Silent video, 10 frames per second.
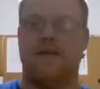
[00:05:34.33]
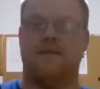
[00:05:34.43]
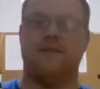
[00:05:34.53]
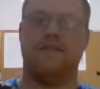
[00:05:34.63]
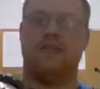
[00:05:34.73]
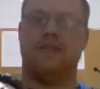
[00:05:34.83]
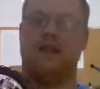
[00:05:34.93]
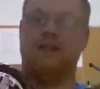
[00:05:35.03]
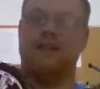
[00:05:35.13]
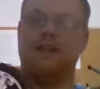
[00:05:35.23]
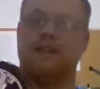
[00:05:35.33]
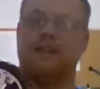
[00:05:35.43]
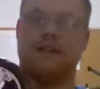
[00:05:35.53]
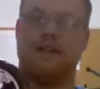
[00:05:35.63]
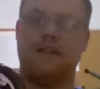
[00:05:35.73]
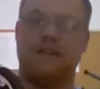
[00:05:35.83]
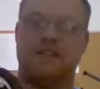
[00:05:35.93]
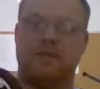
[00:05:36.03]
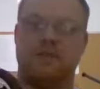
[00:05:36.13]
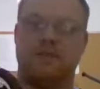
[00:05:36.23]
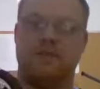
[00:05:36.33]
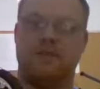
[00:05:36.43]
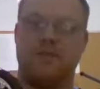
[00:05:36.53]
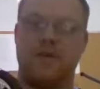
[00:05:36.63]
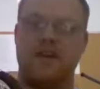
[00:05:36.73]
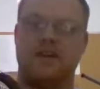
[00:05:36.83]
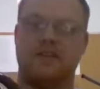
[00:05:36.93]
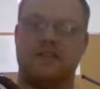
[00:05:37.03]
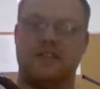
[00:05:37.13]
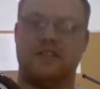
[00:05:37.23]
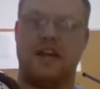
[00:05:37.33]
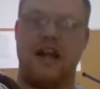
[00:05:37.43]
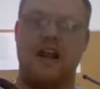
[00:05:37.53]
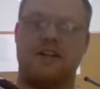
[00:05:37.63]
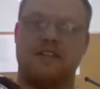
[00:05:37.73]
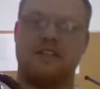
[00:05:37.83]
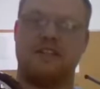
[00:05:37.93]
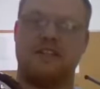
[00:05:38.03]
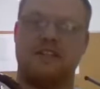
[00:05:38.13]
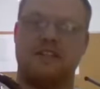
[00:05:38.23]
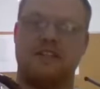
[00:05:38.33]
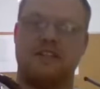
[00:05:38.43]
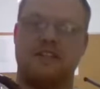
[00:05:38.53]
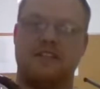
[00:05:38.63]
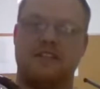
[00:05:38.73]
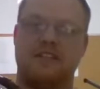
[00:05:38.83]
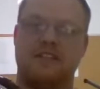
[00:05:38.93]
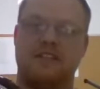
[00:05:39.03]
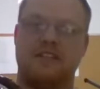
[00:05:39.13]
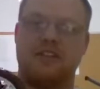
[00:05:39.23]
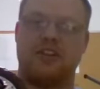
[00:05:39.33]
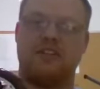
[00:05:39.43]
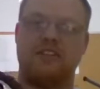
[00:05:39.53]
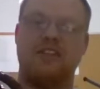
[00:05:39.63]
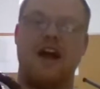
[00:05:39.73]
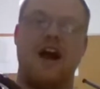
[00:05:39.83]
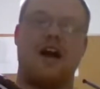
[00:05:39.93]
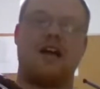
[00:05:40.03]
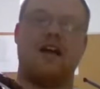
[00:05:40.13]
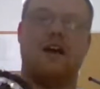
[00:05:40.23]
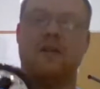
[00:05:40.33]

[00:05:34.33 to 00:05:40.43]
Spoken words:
and these wheels and tires, these are stock on this car. So,